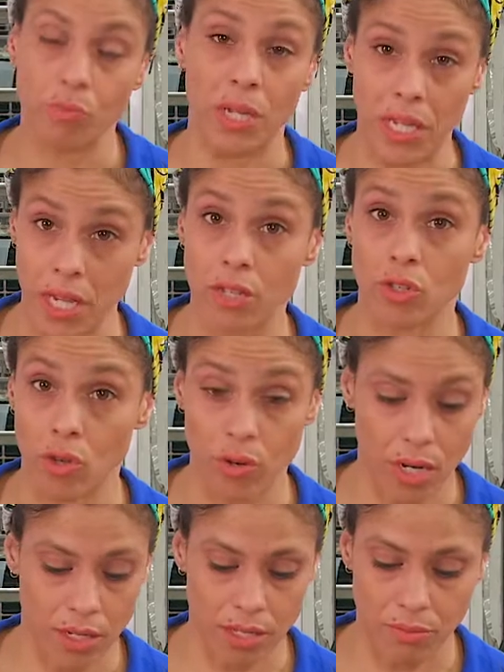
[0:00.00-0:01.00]
baking
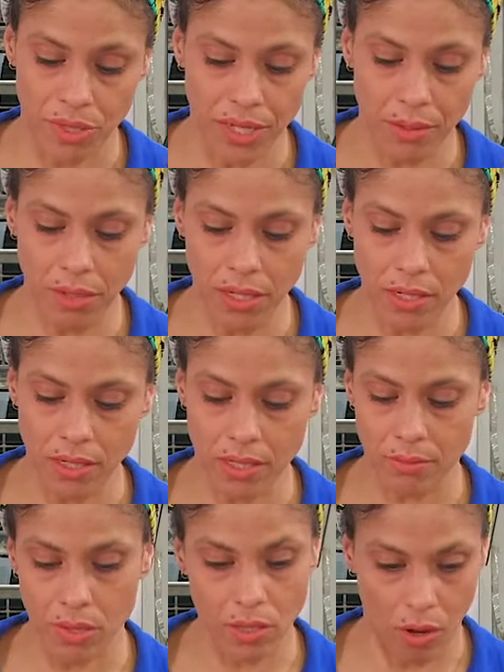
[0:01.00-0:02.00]
soda, some cinnamon,
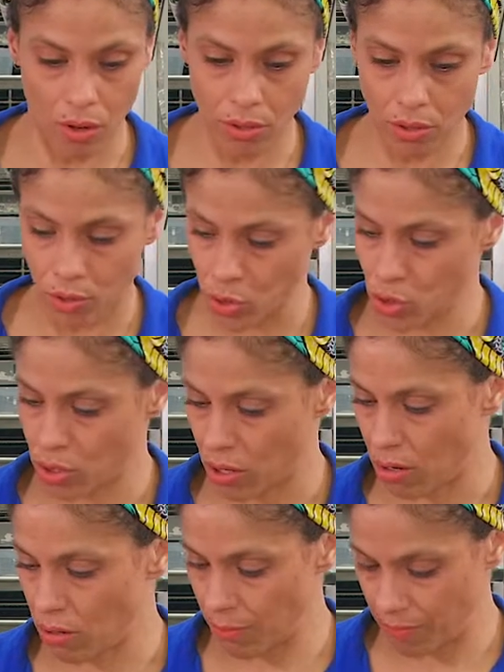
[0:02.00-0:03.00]
some salt, kosher salt,